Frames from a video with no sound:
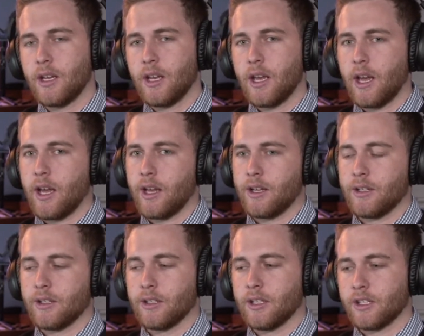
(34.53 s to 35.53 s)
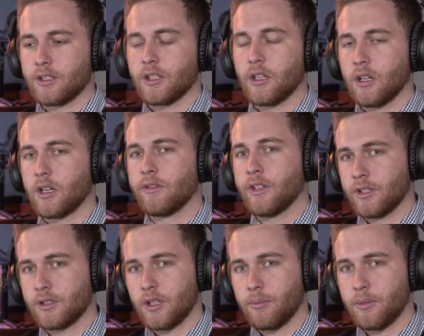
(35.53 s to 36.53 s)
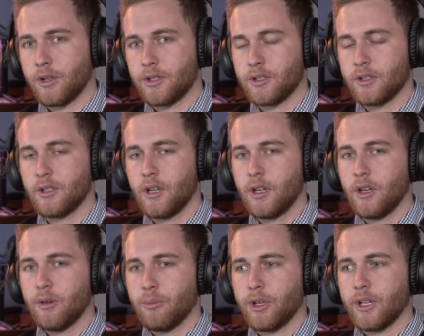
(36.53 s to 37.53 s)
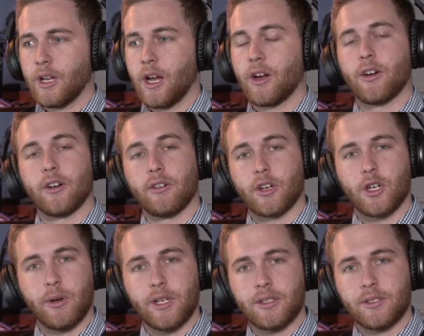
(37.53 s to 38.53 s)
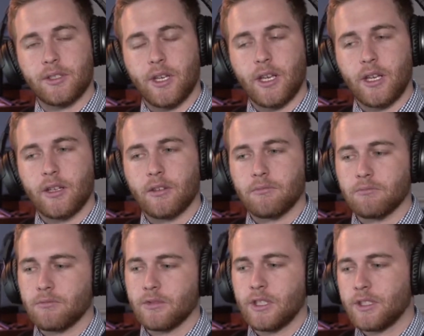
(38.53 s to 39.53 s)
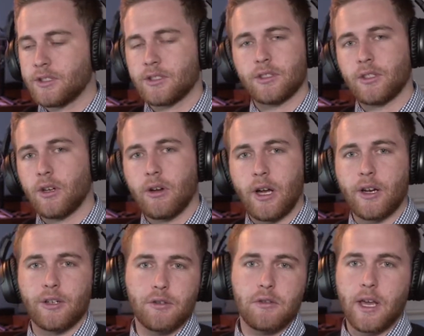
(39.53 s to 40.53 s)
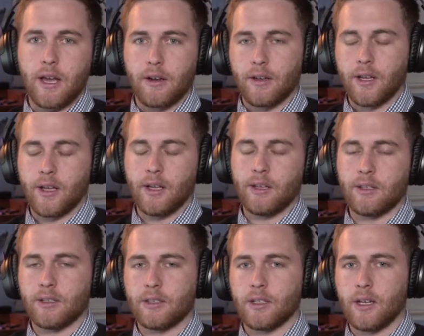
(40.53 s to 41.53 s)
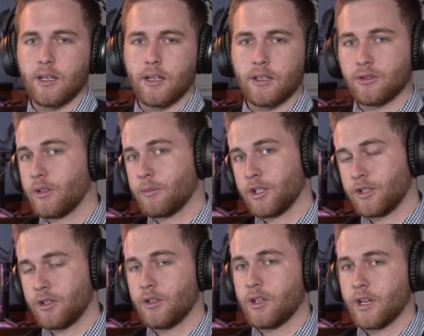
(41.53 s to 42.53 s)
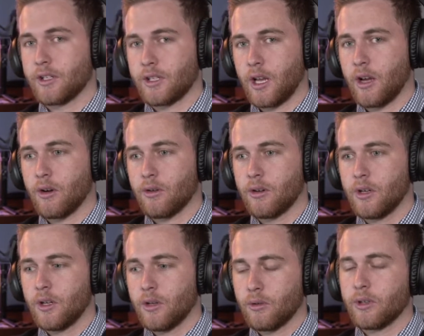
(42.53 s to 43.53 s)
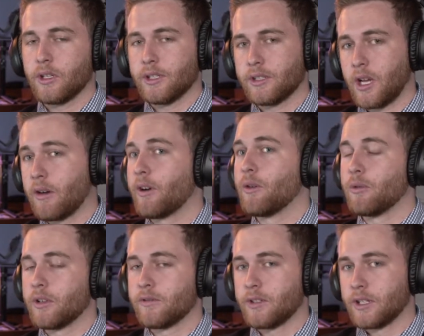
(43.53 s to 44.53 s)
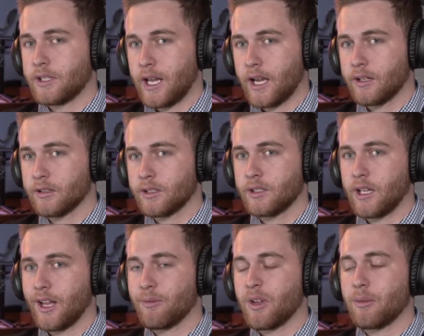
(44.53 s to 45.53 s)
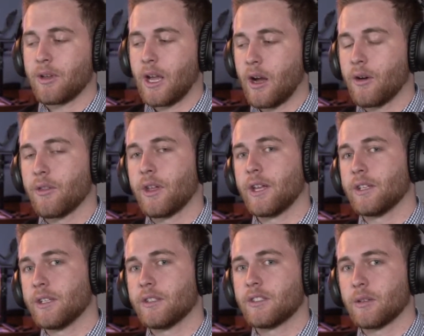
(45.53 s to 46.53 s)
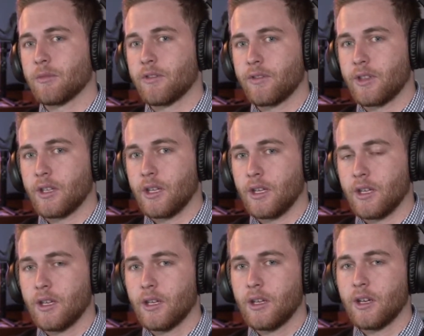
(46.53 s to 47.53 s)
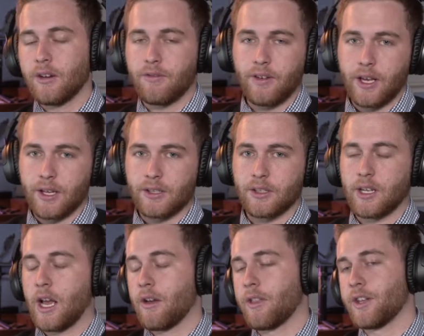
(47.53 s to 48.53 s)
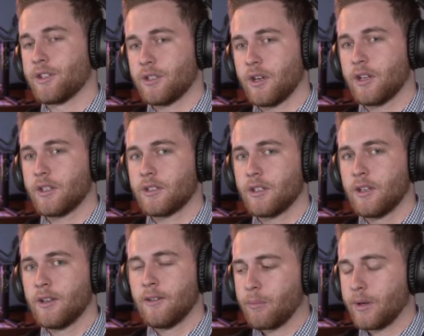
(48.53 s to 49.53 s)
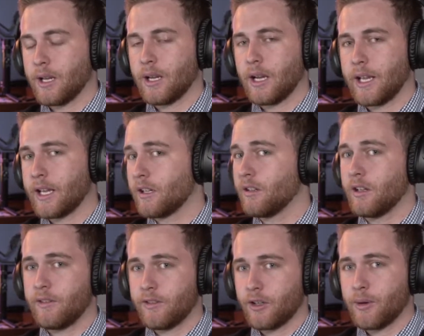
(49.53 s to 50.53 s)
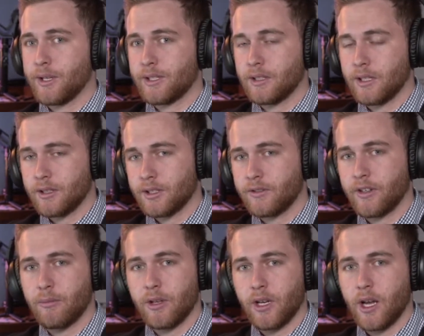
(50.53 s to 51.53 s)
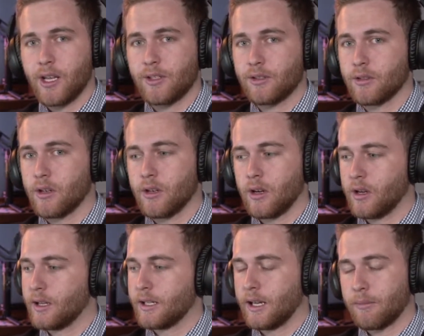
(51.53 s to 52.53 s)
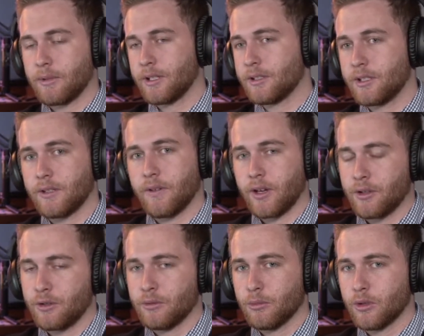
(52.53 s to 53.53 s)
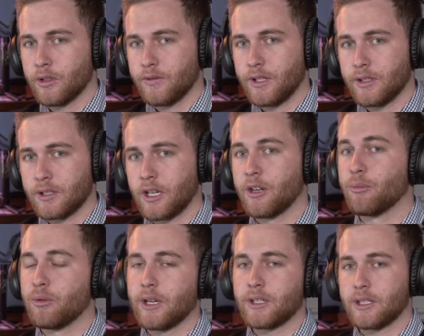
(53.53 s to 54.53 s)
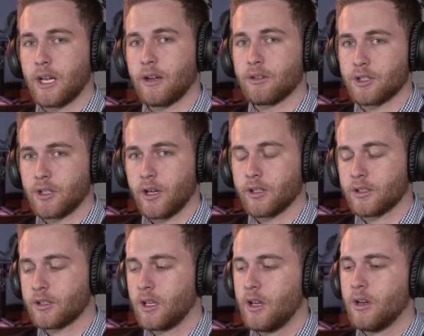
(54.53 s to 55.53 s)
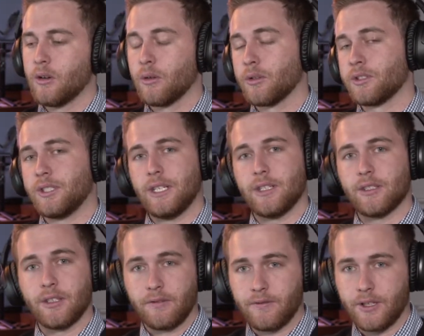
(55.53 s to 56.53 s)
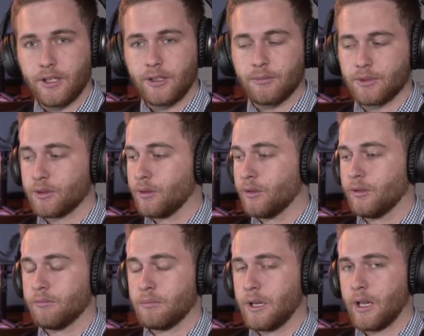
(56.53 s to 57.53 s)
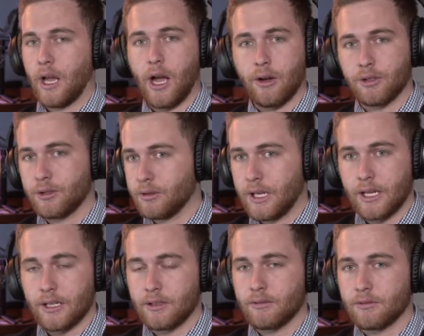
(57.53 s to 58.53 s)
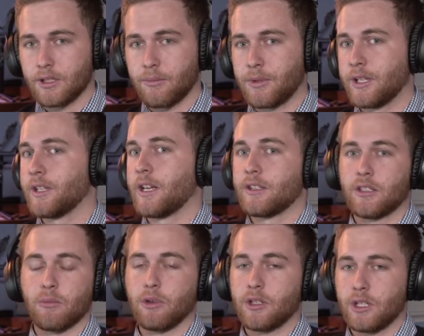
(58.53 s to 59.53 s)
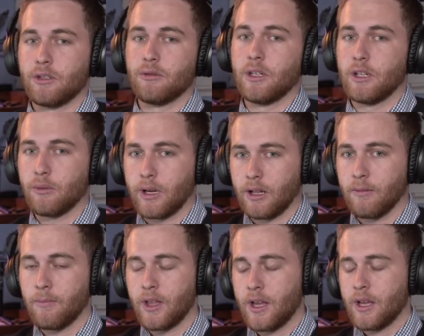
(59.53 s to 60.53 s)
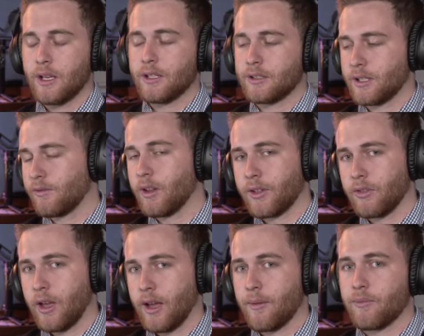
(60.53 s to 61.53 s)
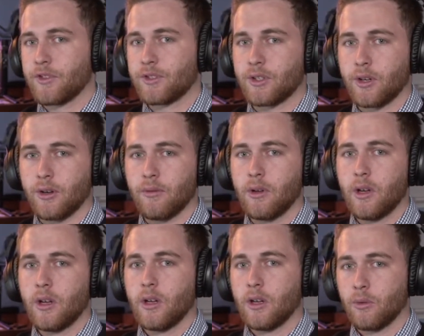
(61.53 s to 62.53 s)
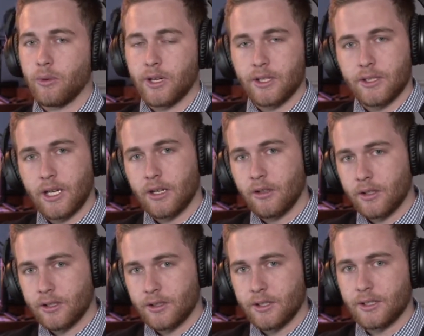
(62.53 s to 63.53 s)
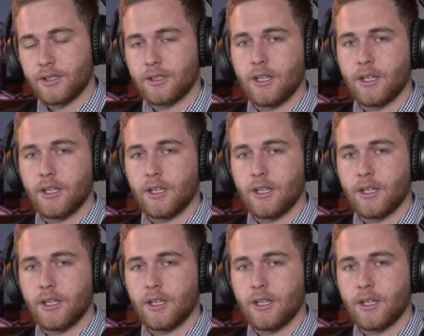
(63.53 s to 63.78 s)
and it's a lot of it is stop motion, but I got a request saying let's know how to do that, and so I'm going to show you guys how, or at least how I would have tackled it, and maybe how they did some of the effects and how they shot it. But yeah, I get a lot of requests like this from you guys, so I'm going to see if I can do more of these kind of breakdown shots or scenes in films, or how to edit something that someone did really well, stuff like that. So we're going to take a look at this,